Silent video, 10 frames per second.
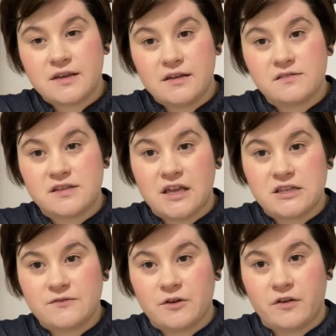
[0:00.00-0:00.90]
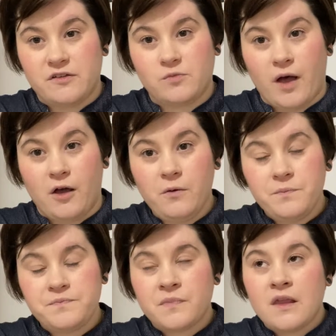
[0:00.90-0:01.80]
in Zanesville as
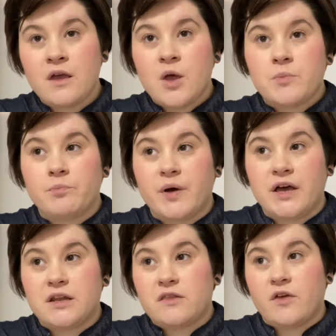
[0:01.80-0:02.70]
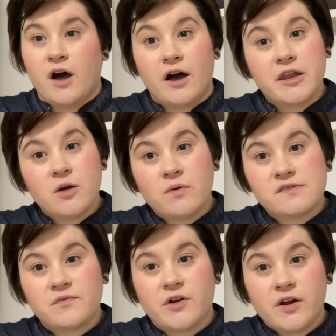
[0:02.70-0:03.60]
well, but the audio
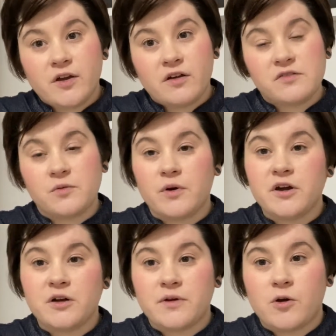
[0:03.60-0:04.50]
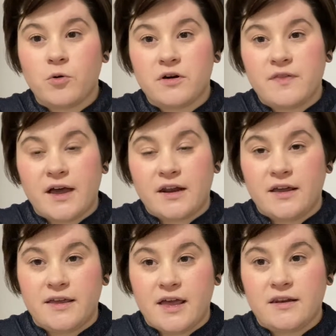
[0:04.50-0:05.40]
wasn't very good. So we're gonna record that
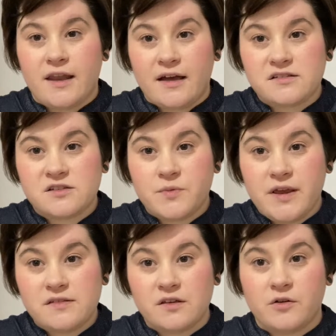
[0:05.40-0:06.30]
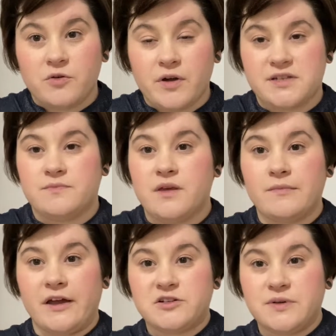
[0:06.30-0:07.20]
again next week. So you'll get to meet
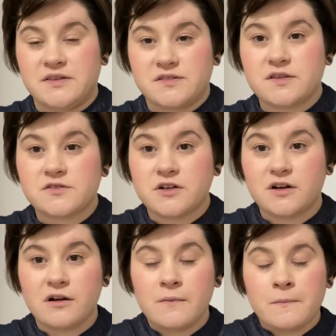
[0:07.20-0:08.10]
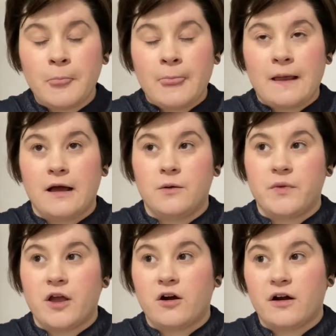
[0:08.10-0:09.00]
my twin sister.
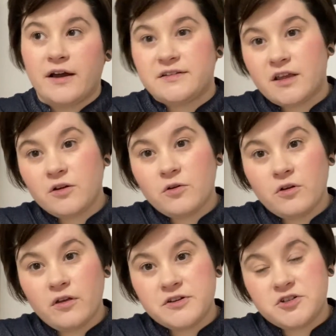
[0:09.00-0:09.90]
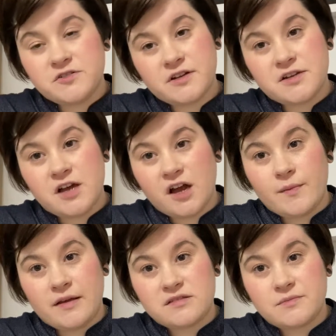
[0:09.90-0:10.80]
We are identical, and she's gonna talk
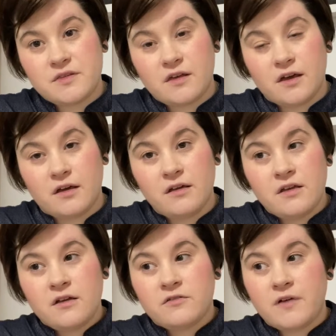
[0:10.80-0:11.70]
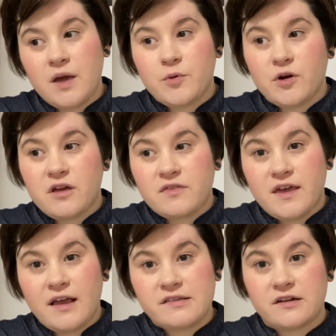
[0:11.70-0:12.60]
about some of the fibery
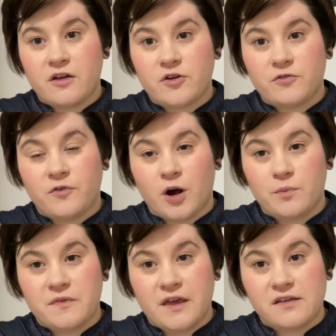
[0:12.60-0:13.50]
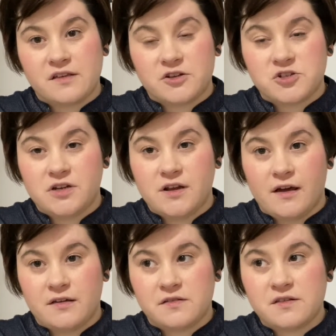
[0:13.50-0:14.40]
things and other farm things that she
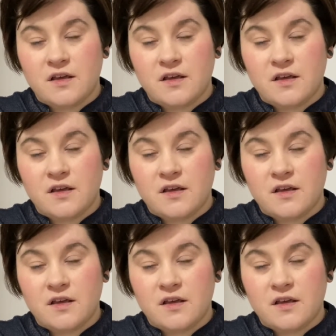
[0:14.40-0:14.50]
does